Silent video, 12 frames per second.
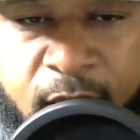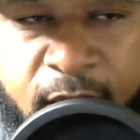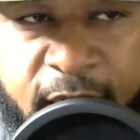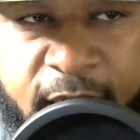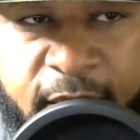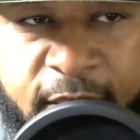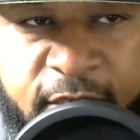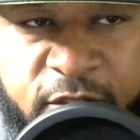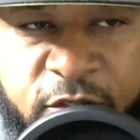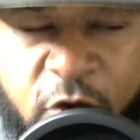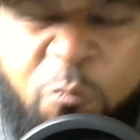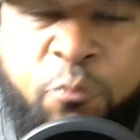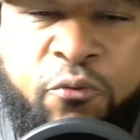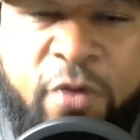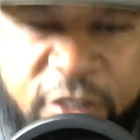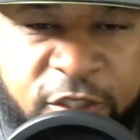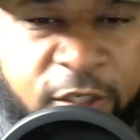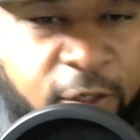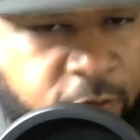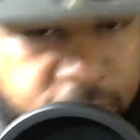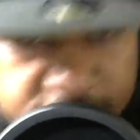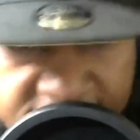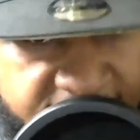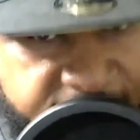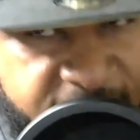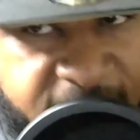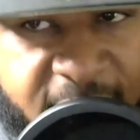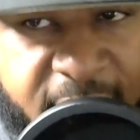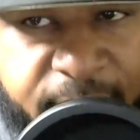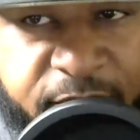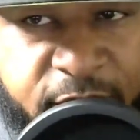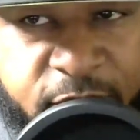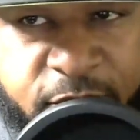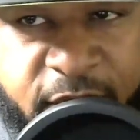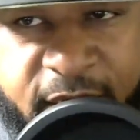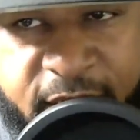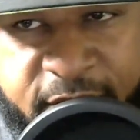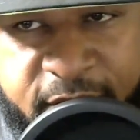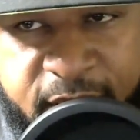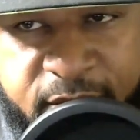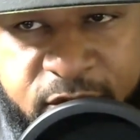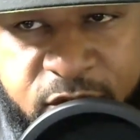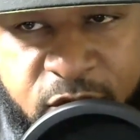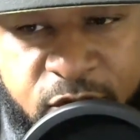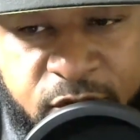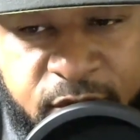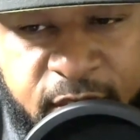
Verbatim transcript: And it's no pressure on Sammy Cobb to do anything. So